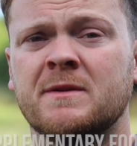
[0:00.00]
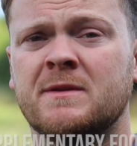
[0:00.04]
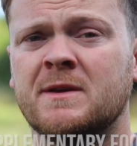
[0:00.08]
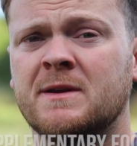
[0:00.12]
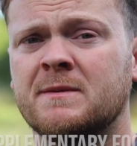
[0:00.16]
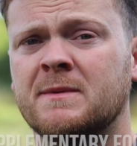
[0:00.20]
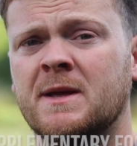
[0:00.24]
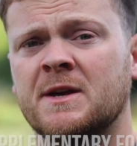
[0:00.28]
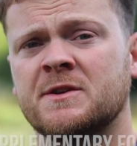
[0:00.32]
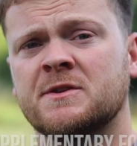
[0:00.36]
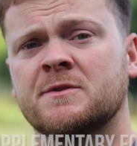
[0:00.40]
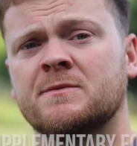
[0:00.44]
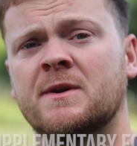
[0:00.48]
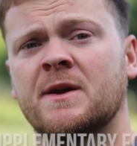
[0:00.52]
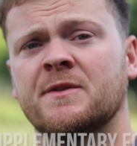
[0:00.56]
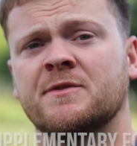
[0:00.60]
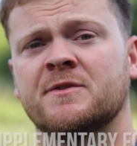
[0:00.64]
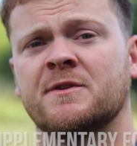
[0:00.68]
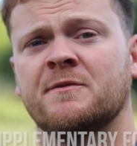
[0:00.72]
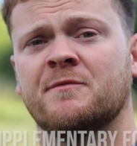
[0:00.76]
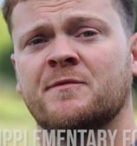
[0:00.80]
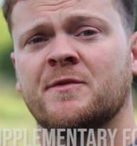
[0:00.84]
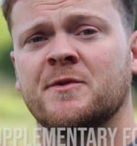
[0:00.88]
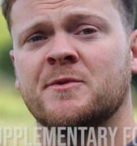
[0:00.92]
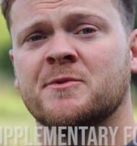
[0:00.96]
They think that's a
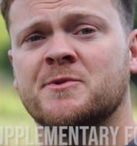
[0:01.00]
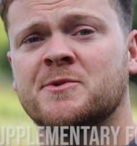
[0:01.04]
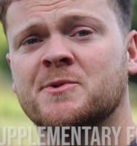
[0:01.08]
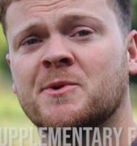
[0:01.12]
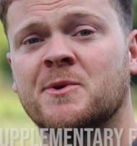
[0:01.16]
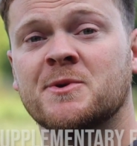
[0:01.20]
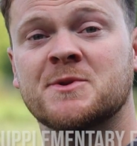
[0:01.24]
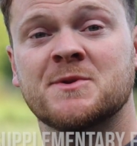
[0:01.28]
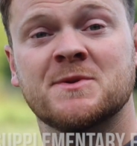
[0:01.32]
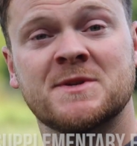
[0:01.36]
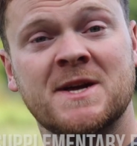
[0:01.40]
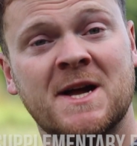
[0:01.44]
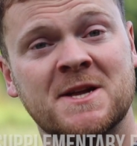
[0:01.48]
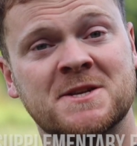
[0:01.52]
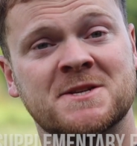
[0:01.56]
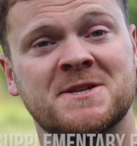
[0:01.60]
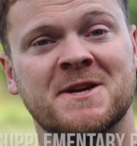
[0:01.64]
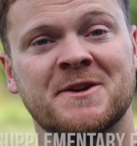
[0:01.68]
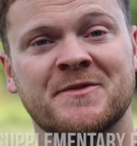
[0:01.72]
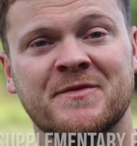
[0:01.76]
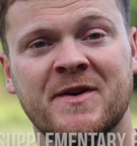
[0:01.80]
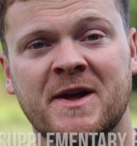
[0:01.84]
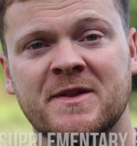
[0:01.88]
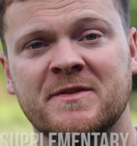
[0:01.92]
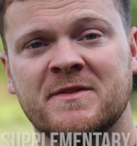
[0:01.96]
rancid food source. So it's
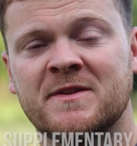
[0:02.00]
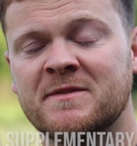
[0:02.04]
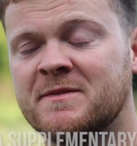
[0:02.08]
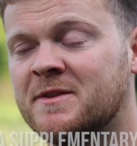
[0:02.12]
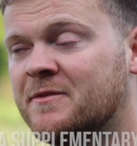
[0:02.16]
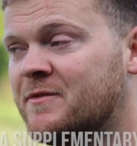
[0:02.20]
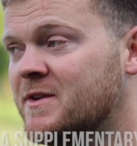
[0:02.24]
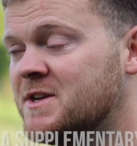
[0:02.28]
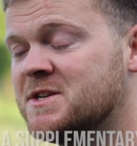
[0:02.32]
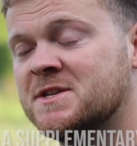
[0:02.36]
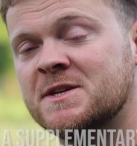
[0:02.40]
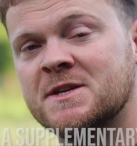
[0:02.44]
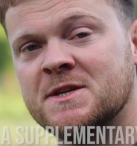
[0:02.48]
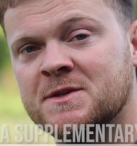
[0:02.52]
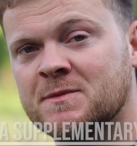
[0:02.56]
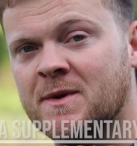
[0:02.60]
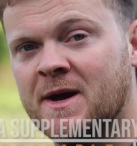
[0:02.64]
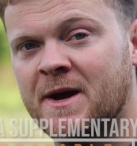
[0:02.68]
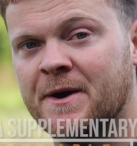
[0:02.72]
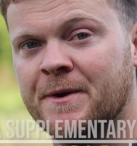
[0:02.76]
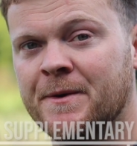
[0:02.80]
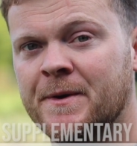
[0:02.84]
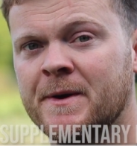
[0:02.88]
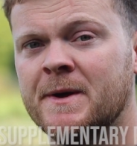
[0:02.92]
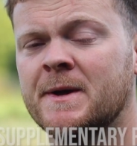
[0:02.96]
actually affecting the fishing as
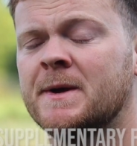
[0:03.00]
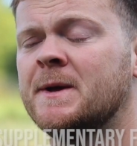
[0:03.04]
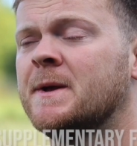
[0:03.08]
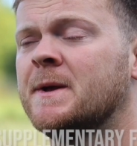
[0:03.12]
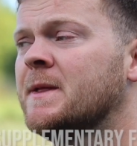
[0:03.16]
well.